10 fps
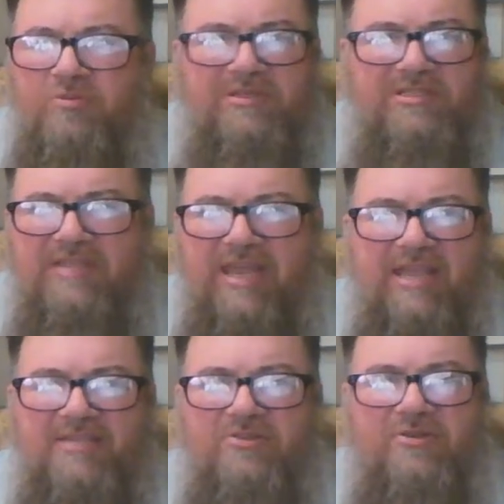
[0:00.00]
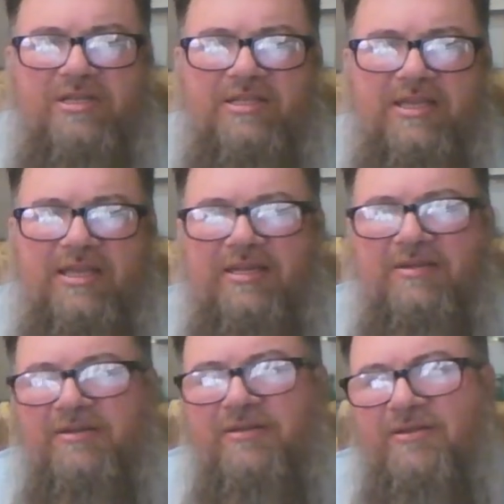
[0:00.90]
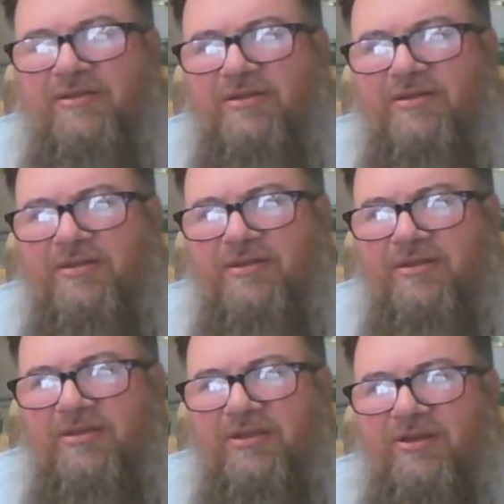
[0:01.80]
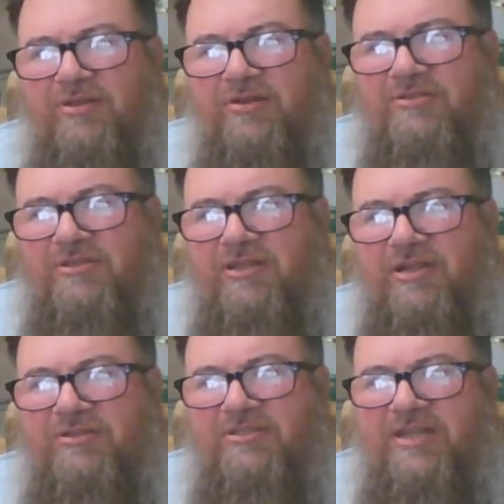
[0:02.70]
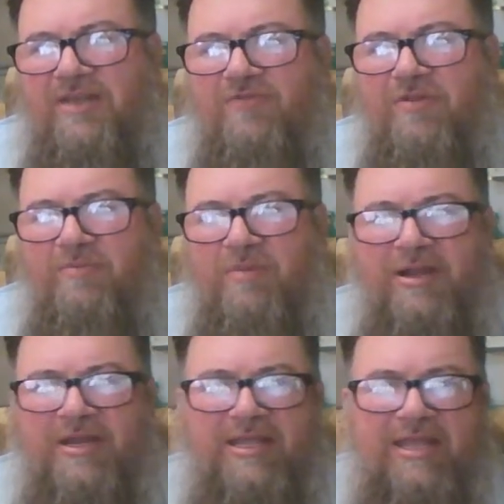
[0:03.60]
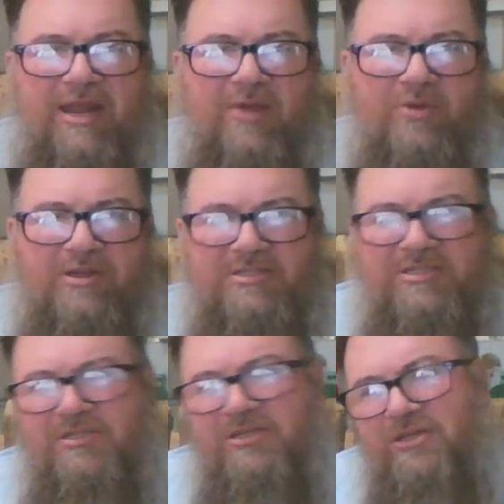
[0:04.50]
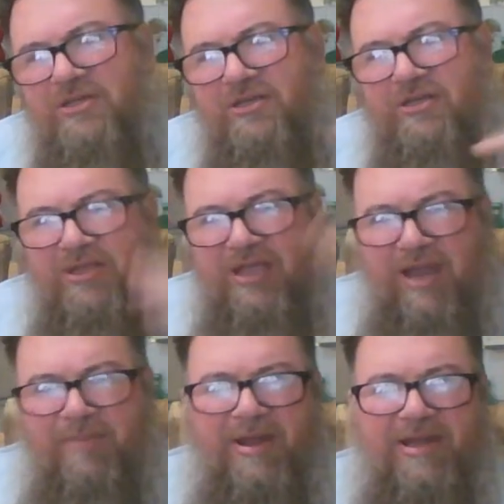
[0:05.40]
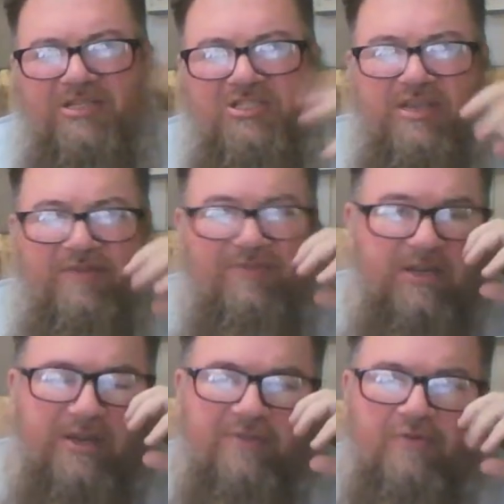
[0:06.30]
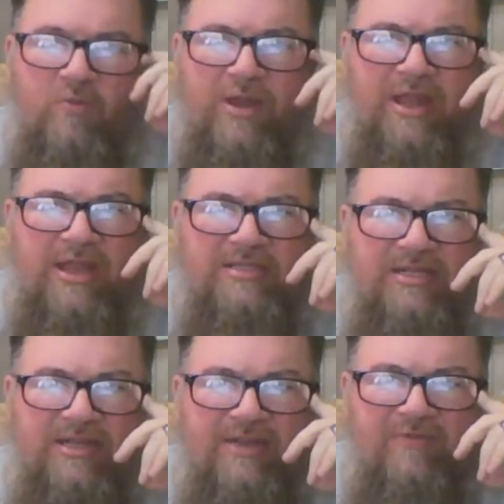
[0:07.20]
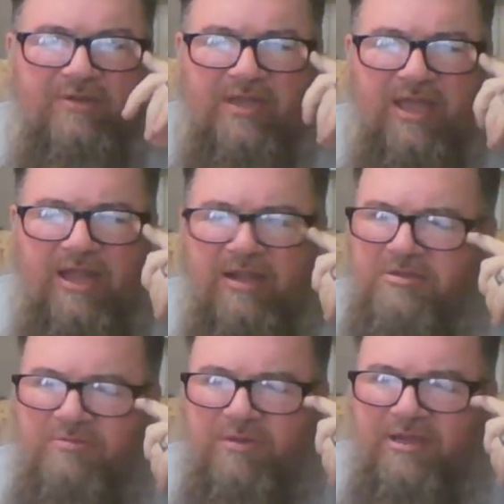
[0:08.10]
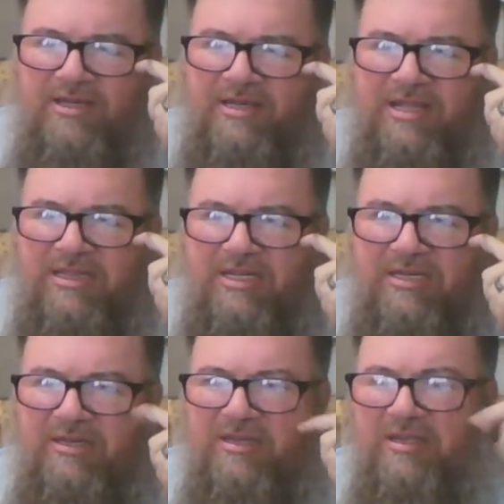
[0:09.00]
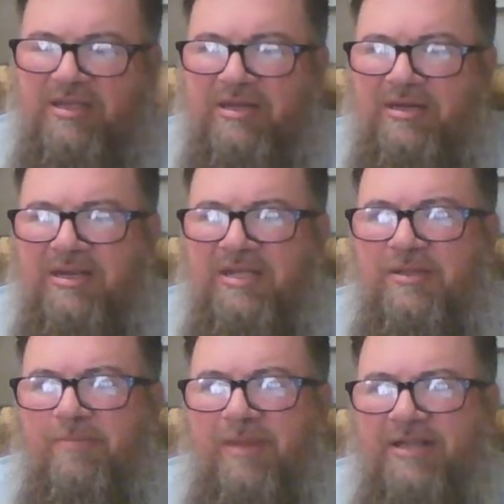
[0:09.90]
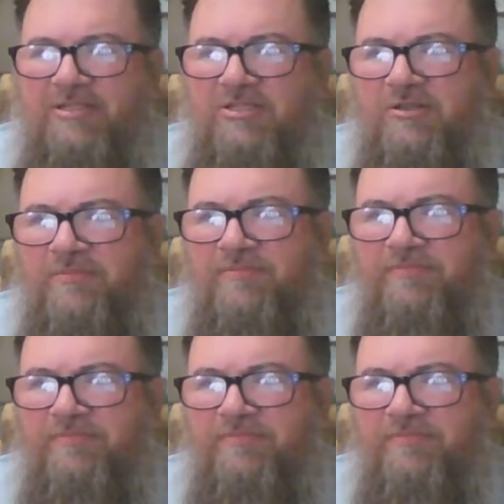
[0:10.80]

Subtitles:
mistakes or anything. You know, there's different money that I wish I might have shifted different ways at different times, but nothing major.